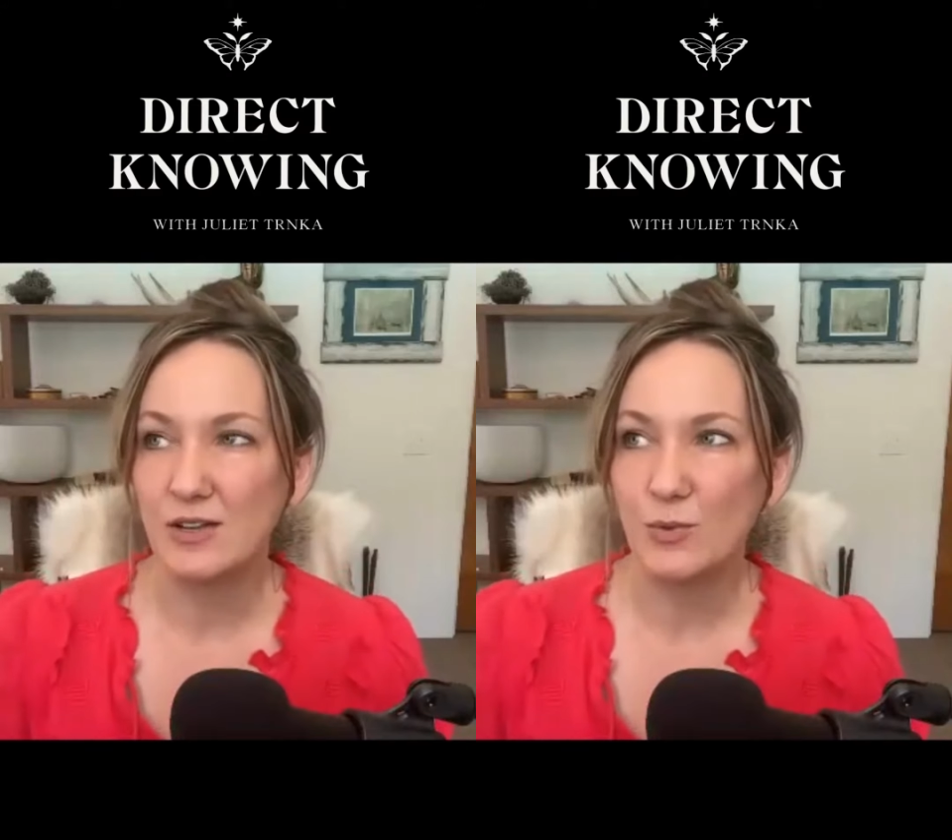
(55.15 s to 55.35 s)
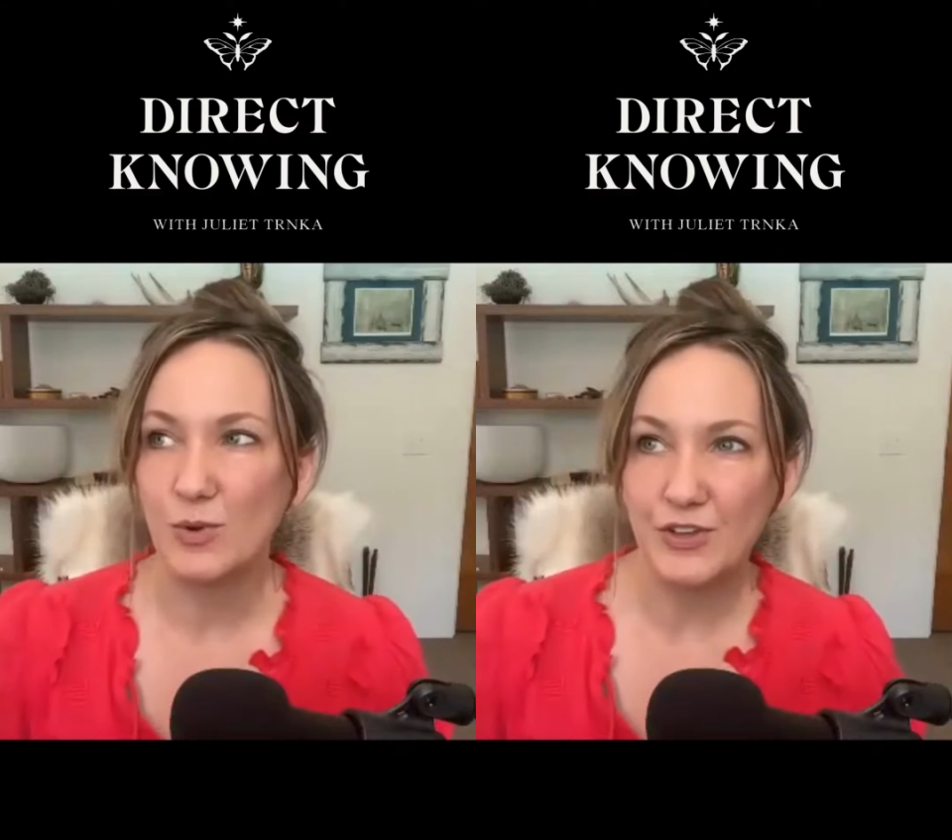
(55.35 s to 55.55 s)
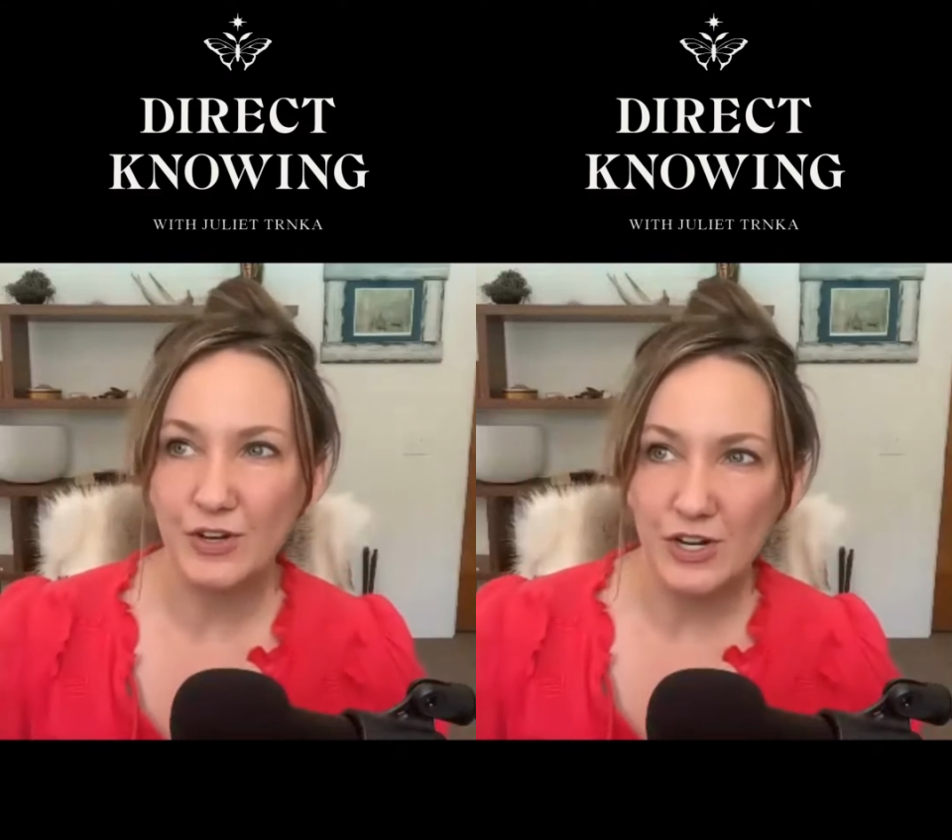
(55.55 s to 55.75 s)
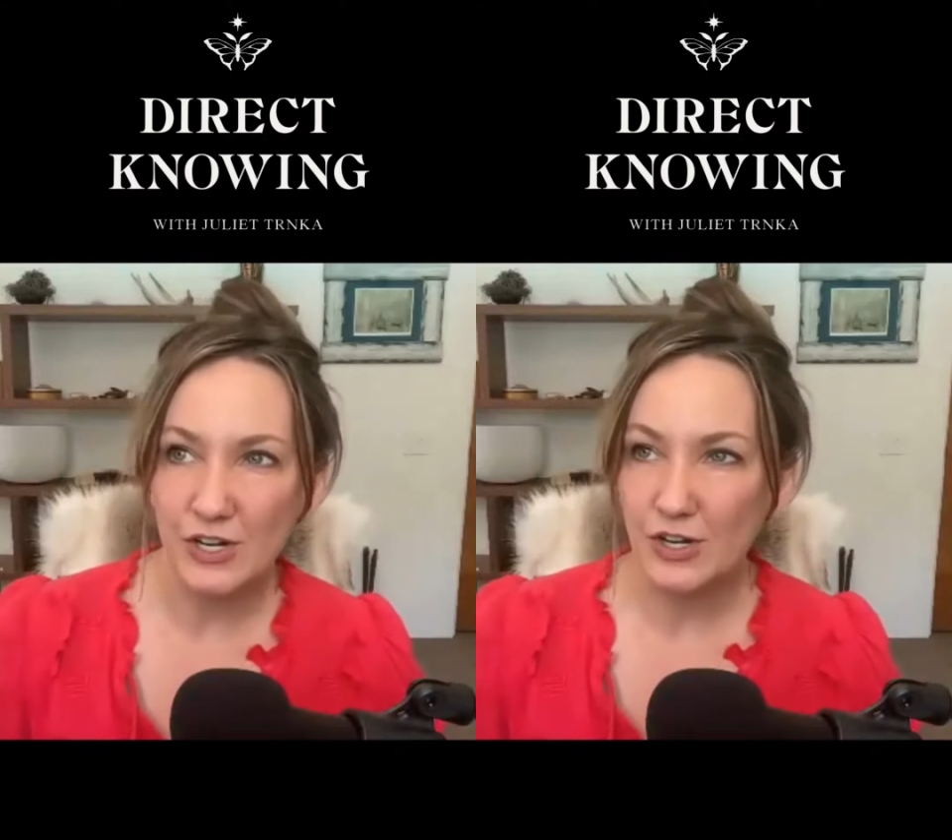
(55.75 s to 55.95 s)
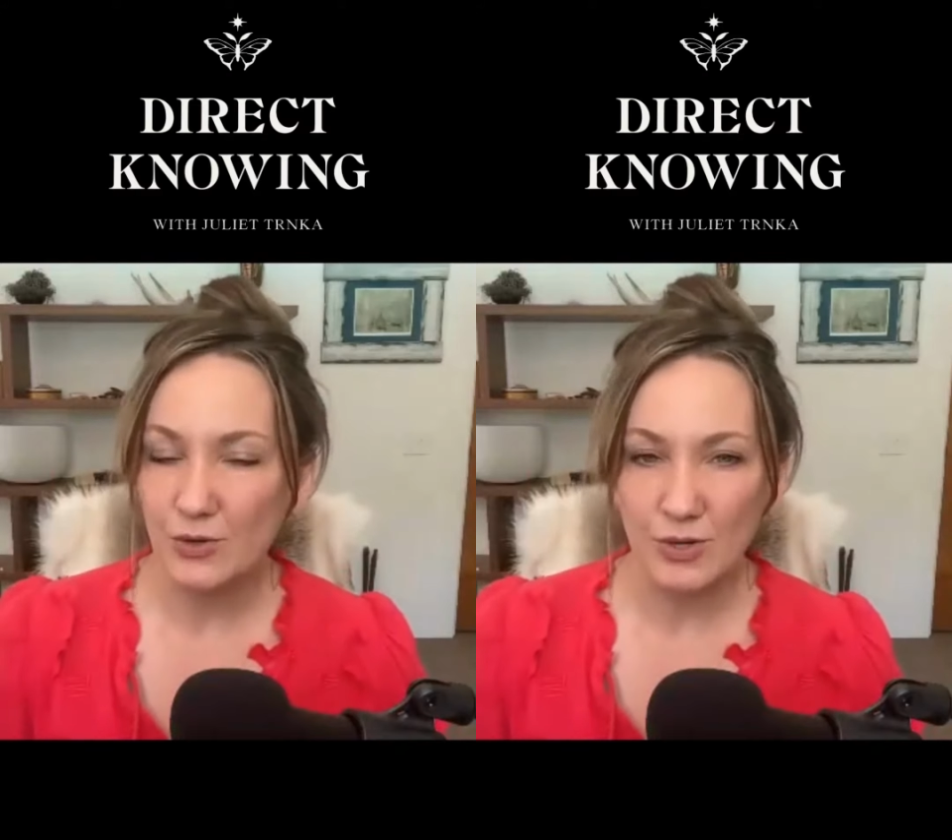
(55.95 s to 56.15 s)
what they're going to
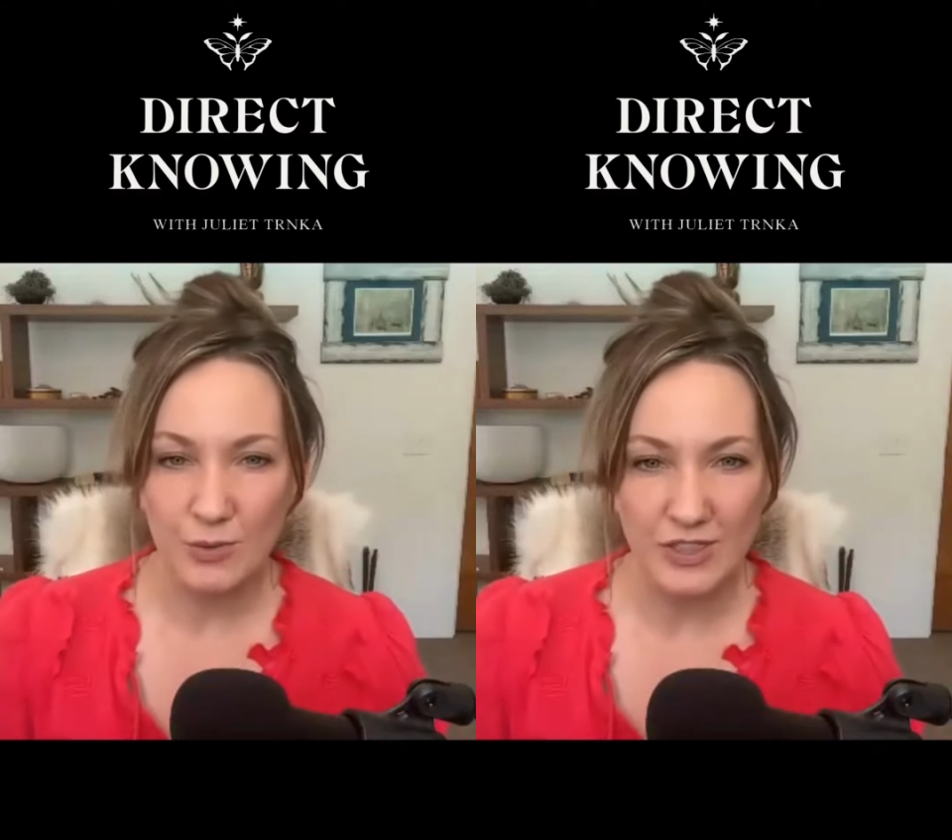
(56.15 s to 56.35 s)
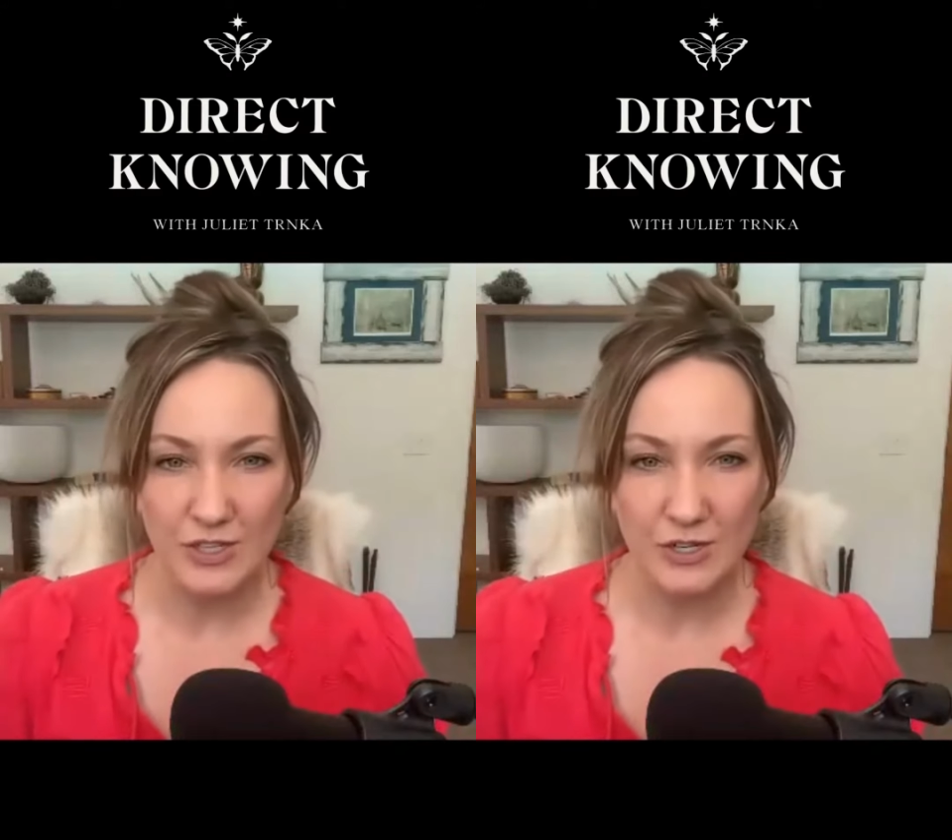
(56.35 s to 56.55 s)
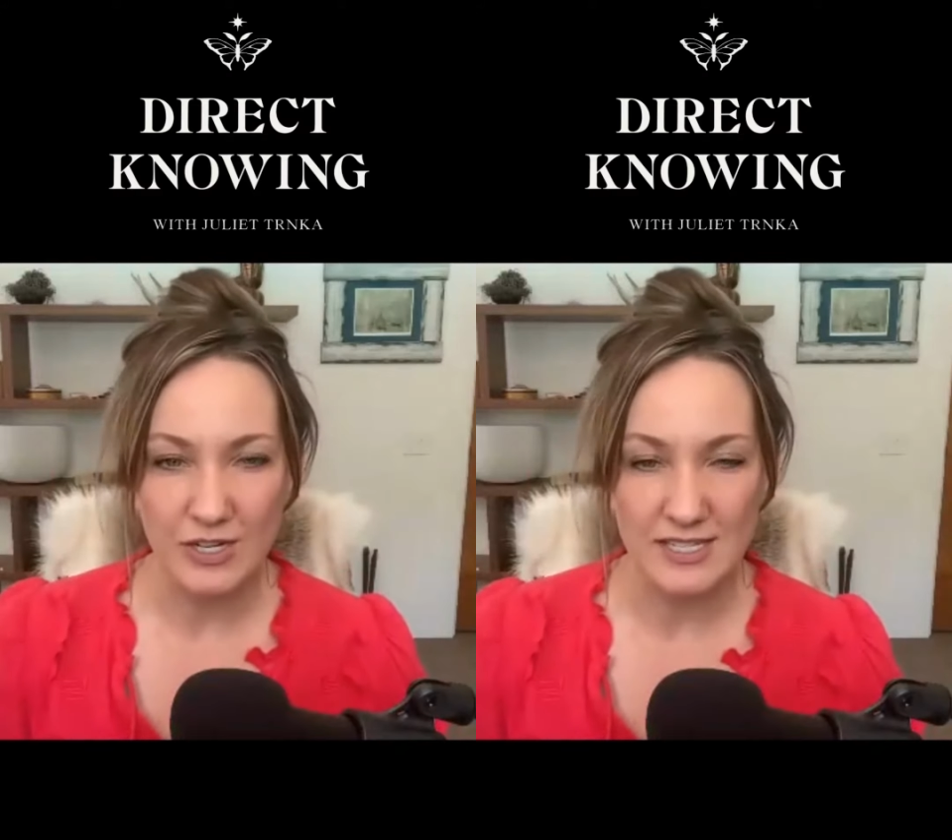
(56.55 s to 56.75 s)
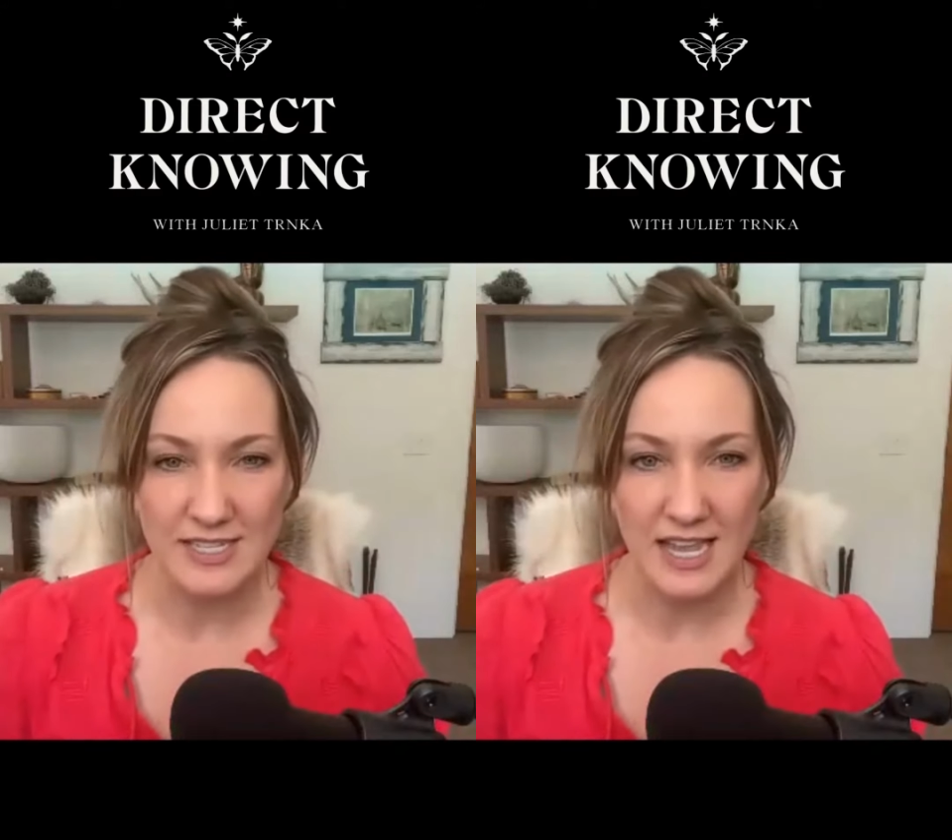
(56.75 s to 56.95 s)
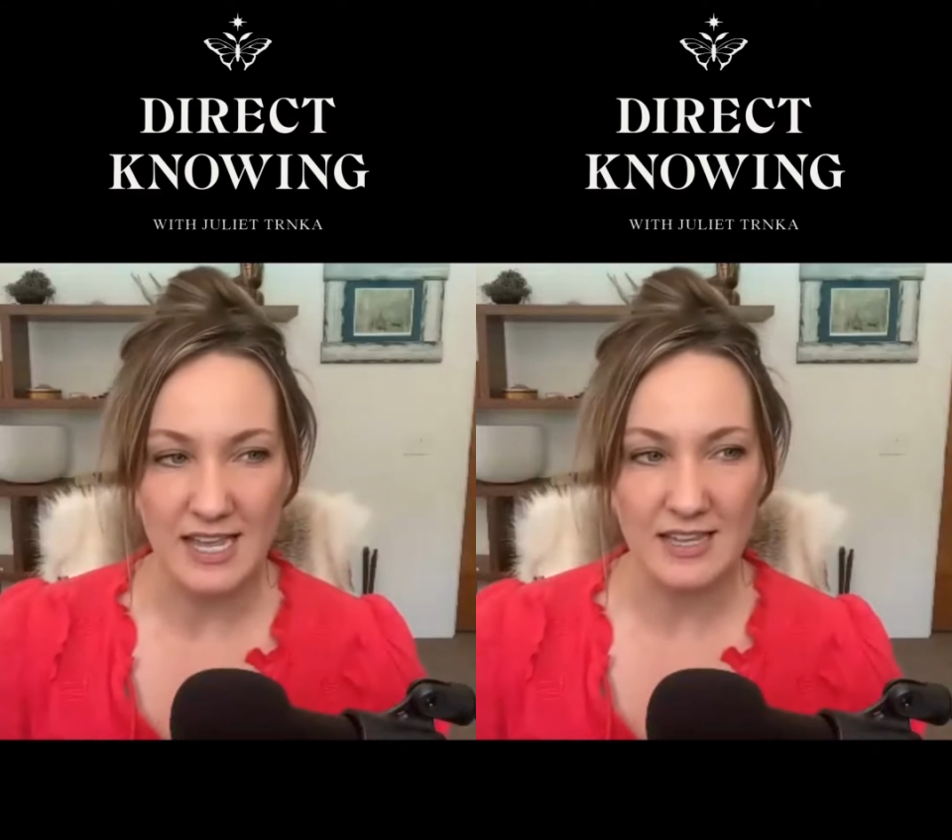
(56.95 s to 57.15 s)
do and what they're going to
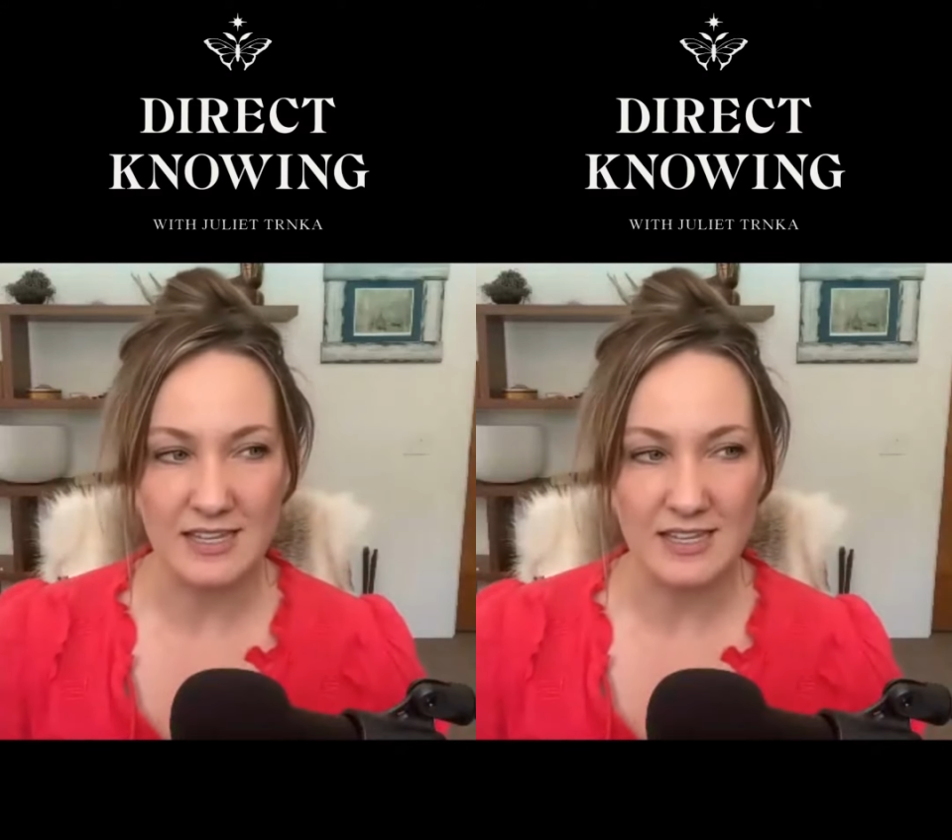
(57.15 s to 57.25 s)
say